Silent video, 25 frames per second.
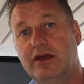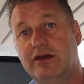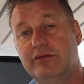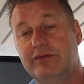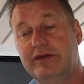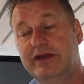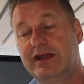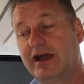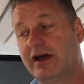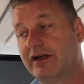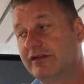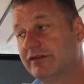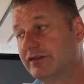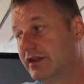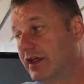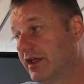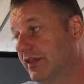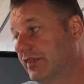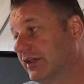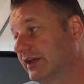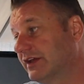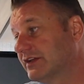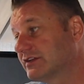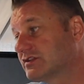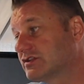We got
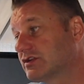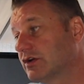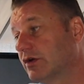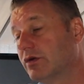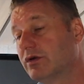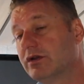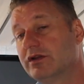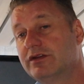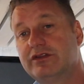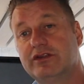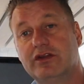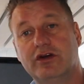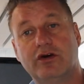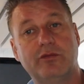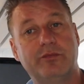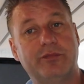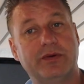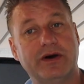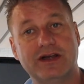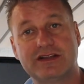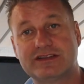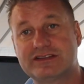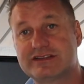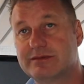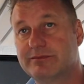nothing stolen, no
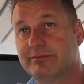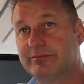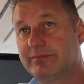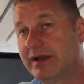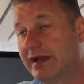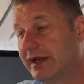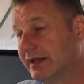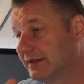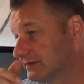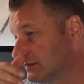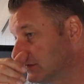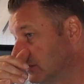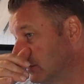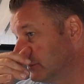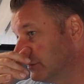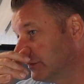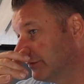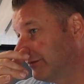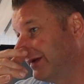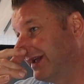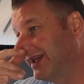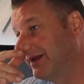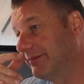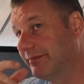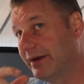pots and pans on the
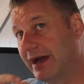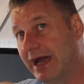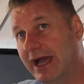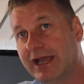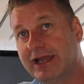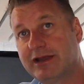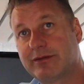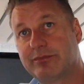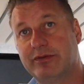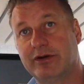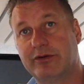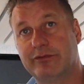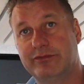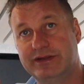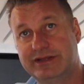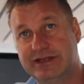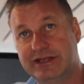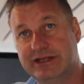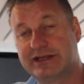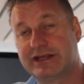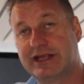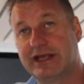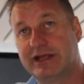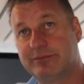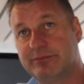way back, but we
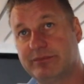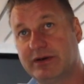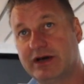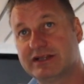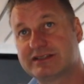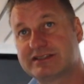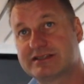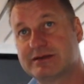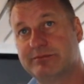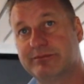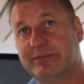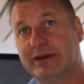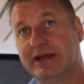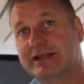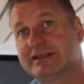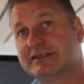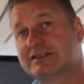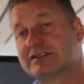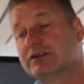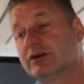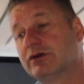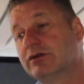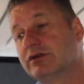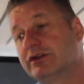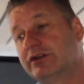did get pots and pans
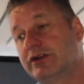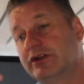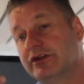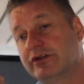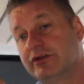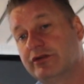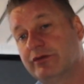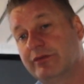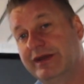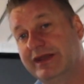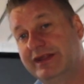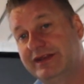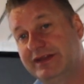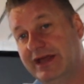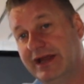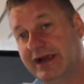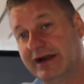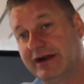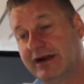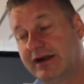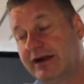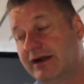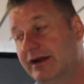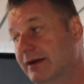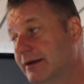stolen on the way
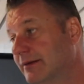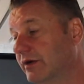there.